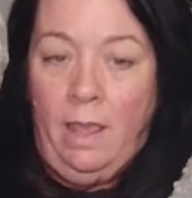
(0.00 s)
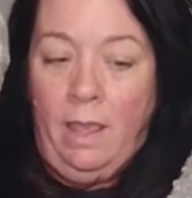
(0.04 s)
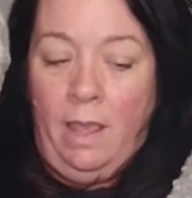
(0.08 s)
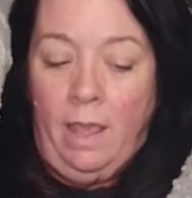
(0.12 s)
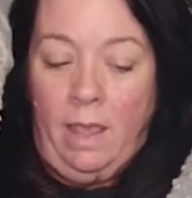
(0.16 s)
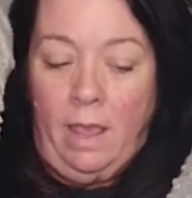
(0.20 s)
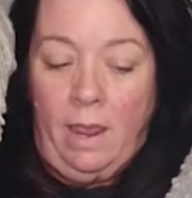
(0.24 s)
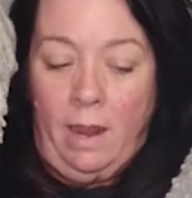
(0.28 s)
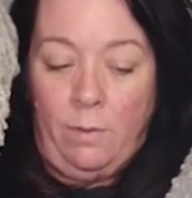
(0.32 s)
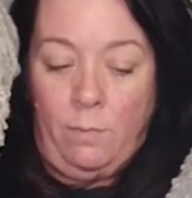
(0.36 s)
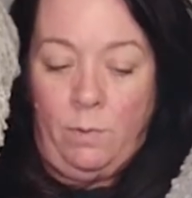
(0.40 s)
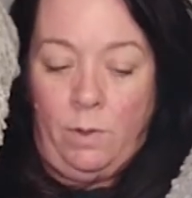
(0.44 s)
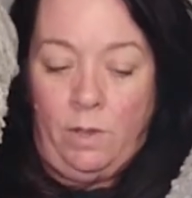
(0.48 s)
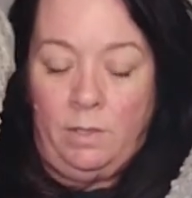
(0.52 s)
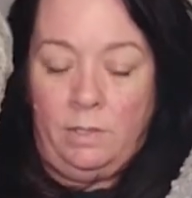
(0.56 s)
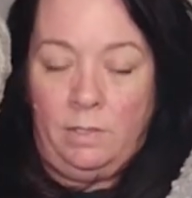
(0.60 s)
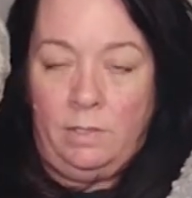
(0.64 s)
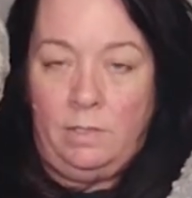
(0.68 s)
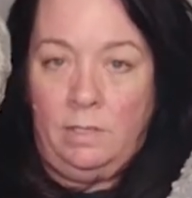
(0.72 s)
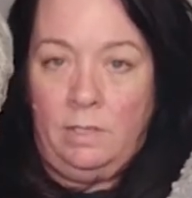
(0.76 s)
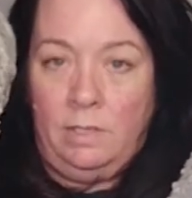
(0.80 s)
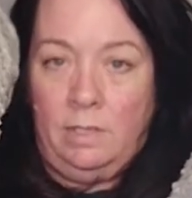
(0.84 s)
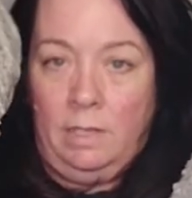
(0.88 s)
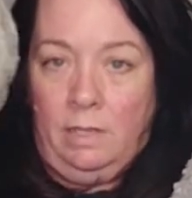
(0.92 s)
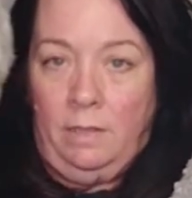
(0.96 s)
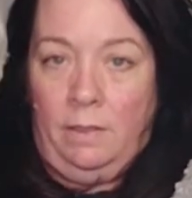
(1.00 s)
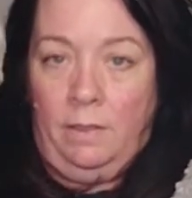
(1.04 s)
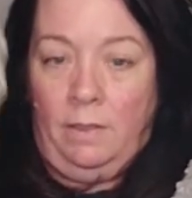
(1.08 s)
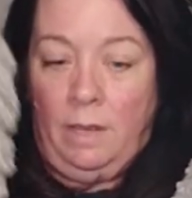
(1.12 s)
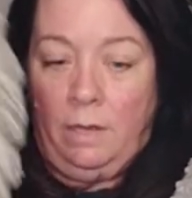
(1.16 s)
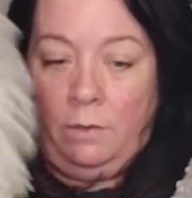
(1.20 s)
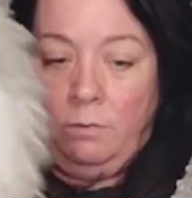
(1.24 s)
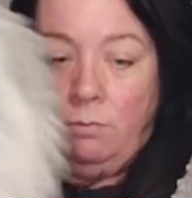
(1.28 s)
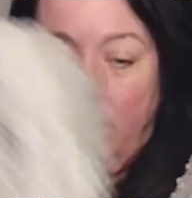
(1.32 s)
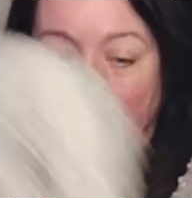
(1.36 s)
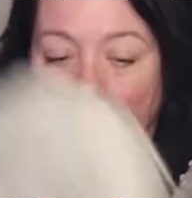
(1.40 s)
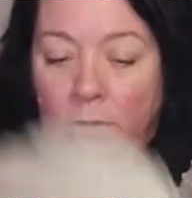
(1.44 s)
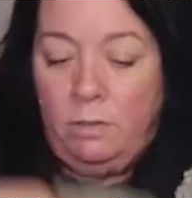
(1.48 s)
And once
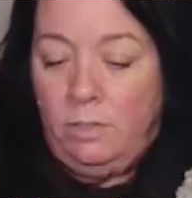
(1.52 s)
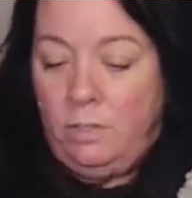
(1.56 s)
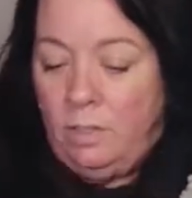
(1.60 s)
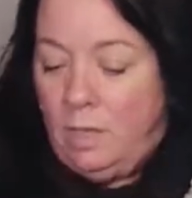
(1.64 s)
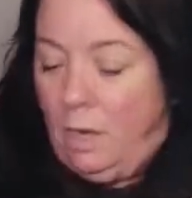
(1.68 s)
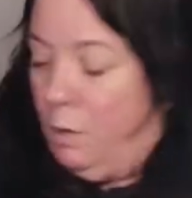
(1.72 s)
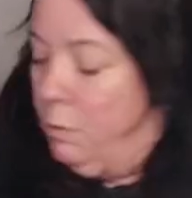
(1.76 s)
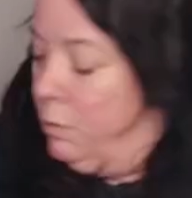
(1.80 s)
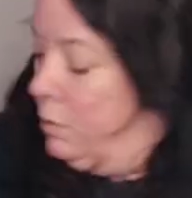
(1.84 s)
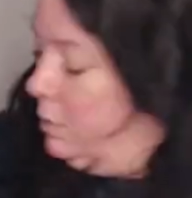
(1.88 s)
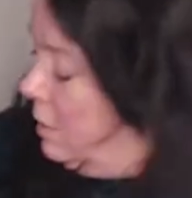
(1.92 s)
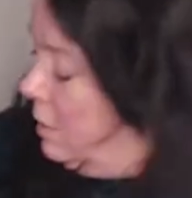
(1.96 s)
that runs out,